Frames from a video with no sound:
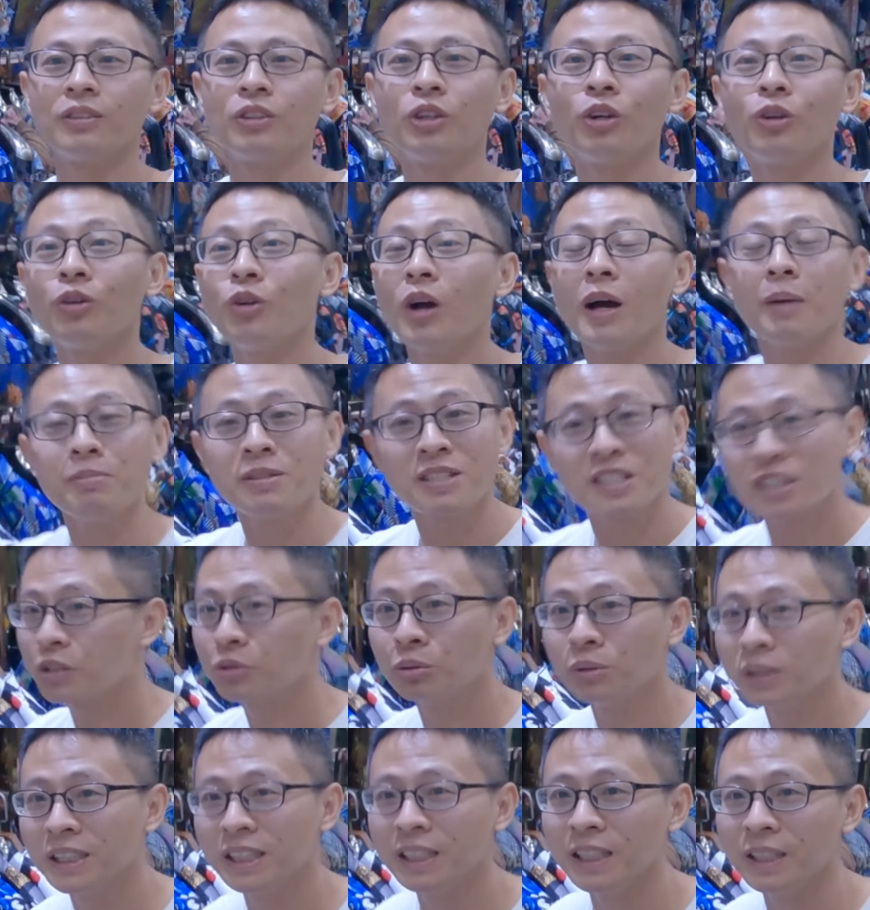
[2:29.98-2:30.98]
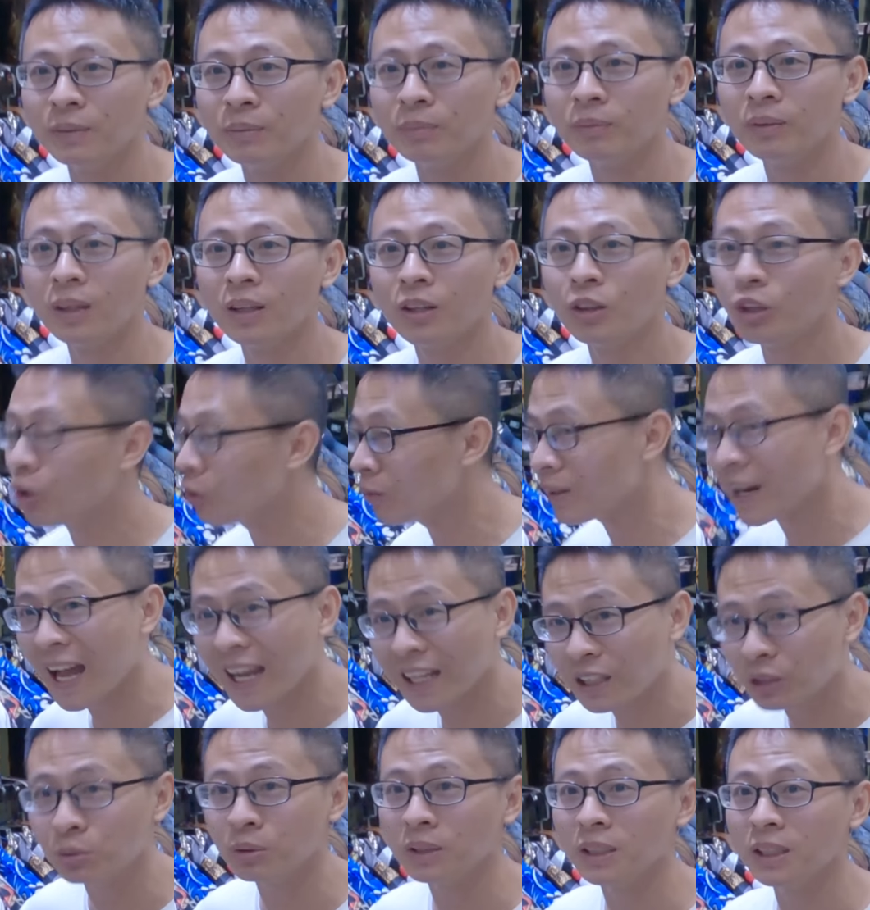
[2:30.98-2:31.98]
Yeah, no yeah, lapse yeah, yeah, to yeah, him. Yeah, no yeah.
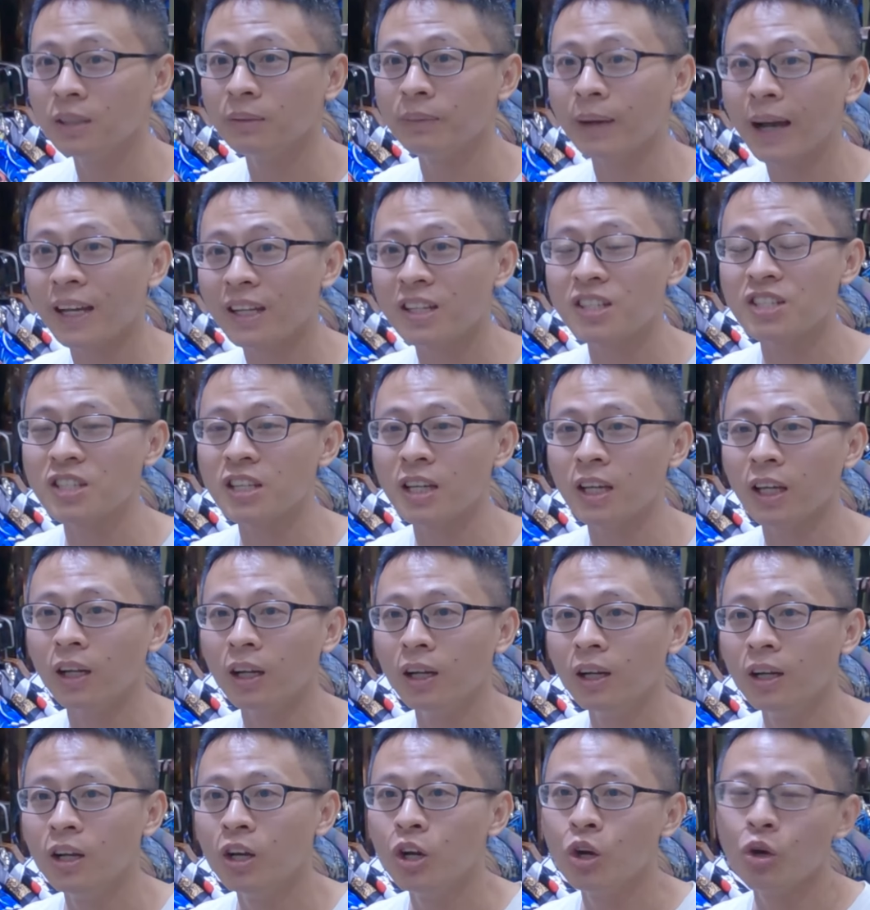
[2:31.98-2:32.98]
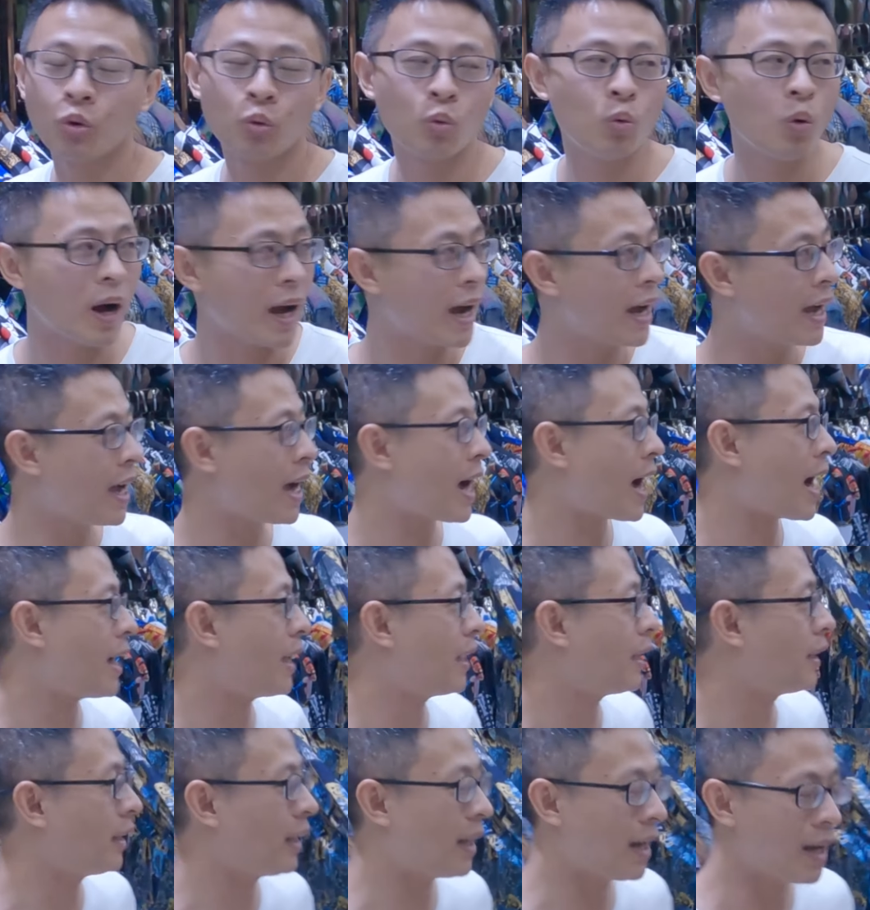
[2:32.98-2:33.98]
lie to him. Understand? Exactly. Why
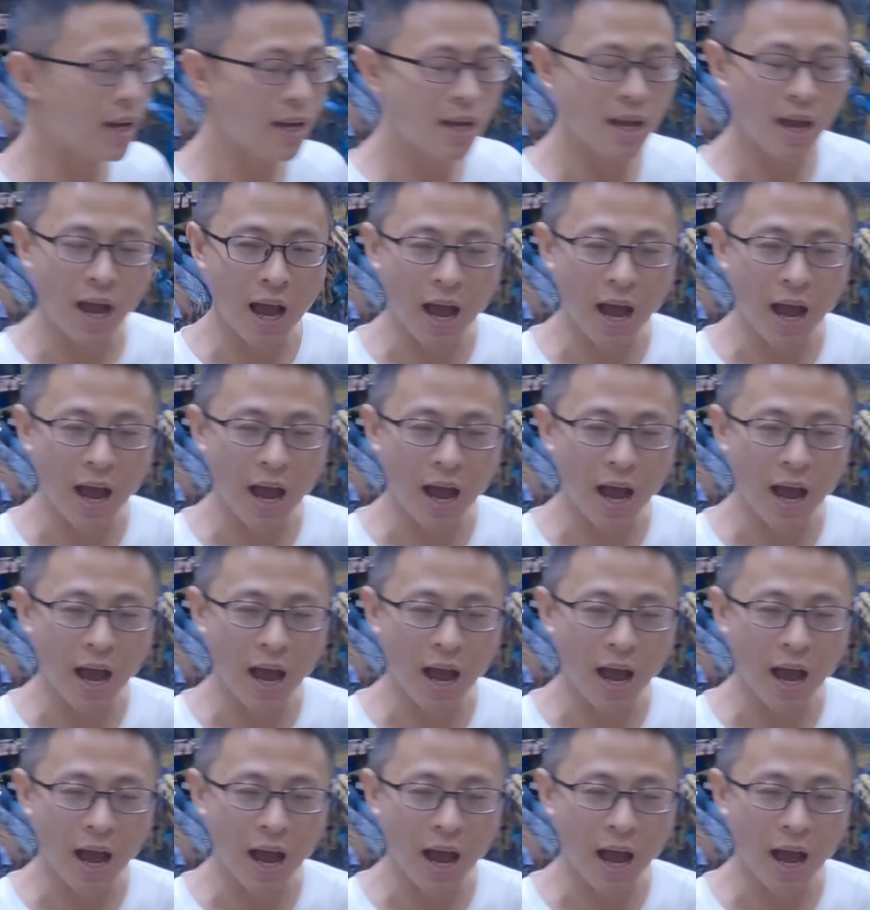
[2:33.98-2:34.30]
I,